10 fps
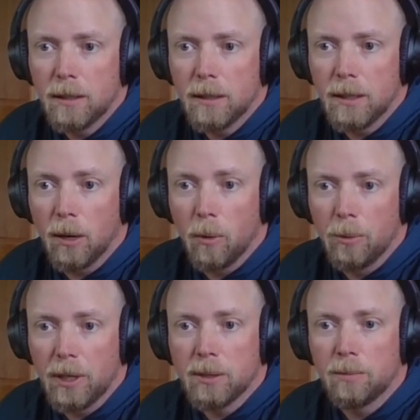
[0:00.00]
yeah, when
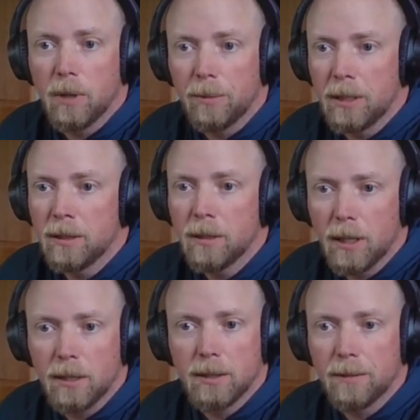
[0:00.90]
we get to plumbing,
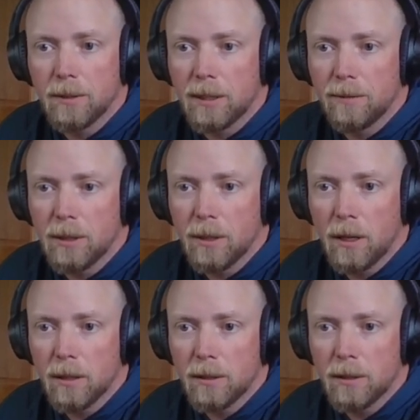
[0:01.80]
I'll definitely give you a
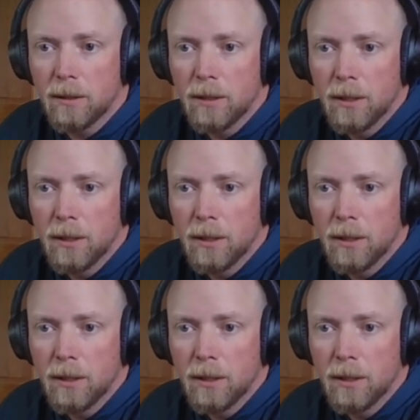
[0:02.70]
holler